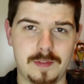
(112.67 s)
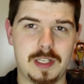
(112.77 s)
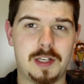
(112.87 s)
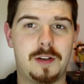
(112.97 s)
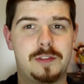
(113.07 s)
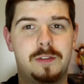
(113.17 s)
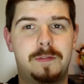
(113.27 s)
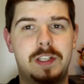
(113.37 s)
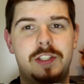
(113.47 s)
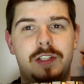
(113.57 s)
It also
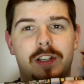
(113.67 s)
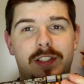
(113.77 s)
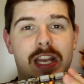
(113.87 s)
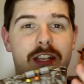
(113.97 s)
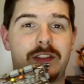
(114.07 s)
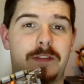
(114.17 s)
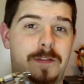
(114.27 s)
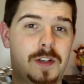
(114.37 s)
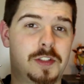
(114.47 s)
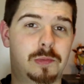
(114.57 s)
features, as the
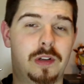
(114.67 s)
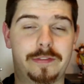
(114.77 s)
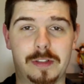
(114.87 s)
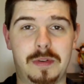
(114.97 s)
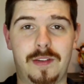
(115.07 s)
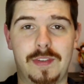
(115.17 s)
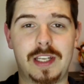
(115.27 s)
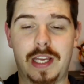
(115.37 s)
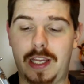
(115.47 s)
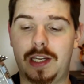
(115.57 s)
first one from
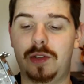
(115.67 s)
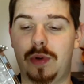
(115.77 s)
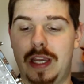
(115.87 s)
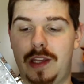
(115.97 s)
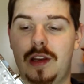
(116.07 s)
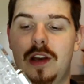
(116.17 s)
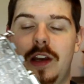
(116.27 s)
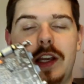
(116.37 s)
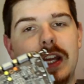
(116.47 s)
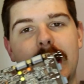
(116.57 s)
Nvidia anyway,
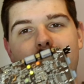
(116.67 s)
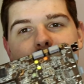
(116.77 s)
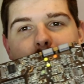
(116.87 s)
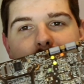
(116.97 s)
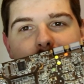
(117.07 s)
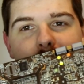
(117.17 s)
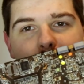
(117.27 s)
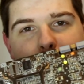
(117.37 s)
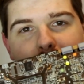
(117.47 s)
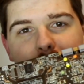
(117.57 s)
it has a PCI
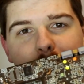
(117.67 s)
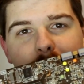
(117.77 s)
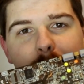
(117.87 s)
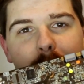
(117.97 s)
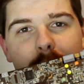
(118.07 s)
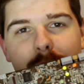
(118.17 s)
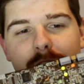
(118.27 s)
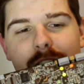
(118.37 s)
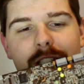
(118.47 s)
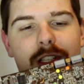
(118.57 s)
Express 3.0
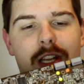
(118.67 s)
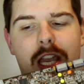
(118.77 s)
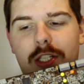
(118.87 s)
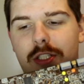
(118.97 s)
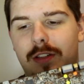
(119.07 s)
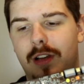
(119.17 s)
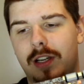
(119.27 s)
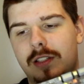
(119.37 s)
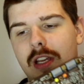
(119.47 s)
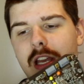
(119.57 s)
16x
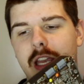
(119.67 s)
slot.